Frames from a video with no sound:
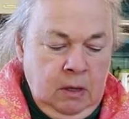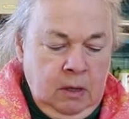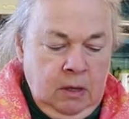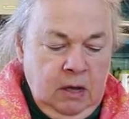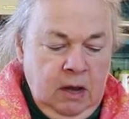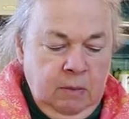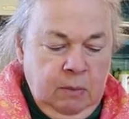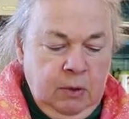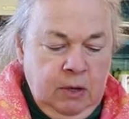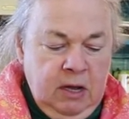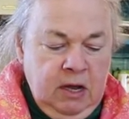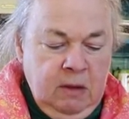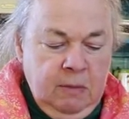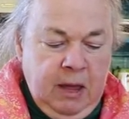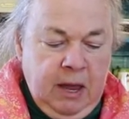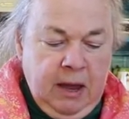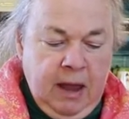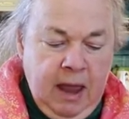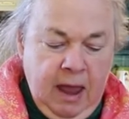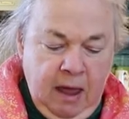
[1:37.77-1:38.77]
And I'm putting
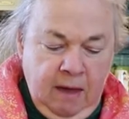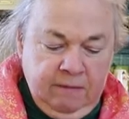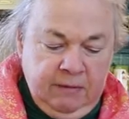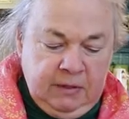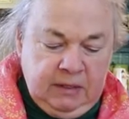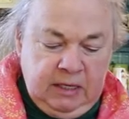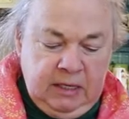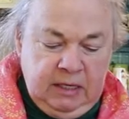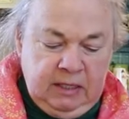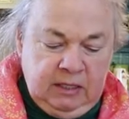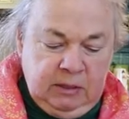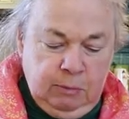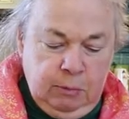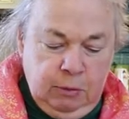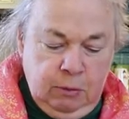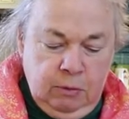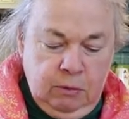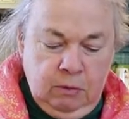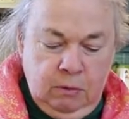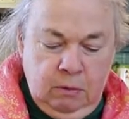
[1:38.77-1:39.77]
about a half a
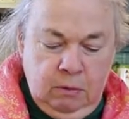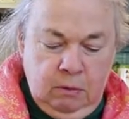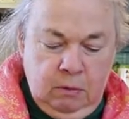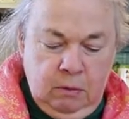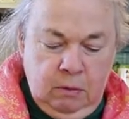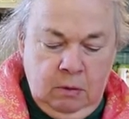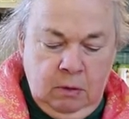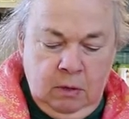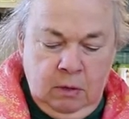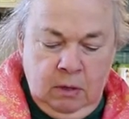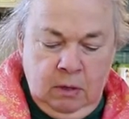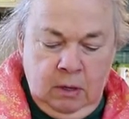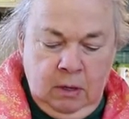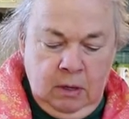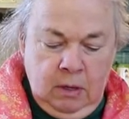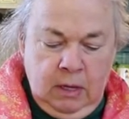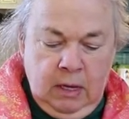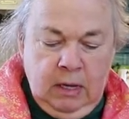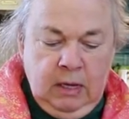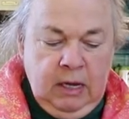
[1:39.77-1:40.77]
teaspoon
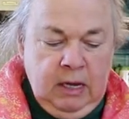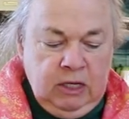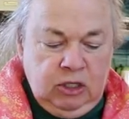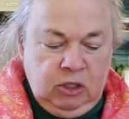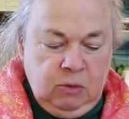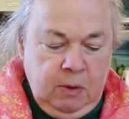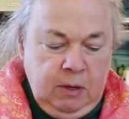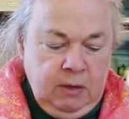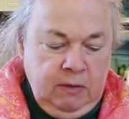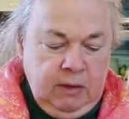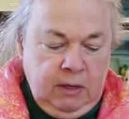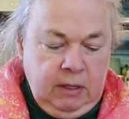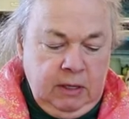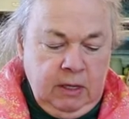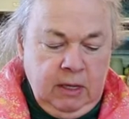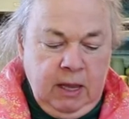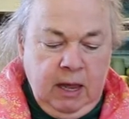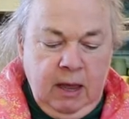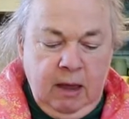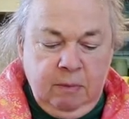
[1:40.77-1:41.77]
in each one of the little
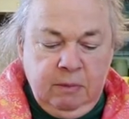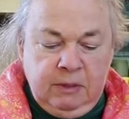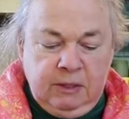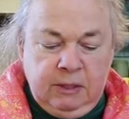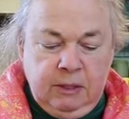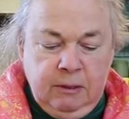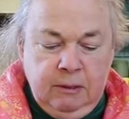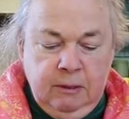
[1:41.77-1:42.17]
cups.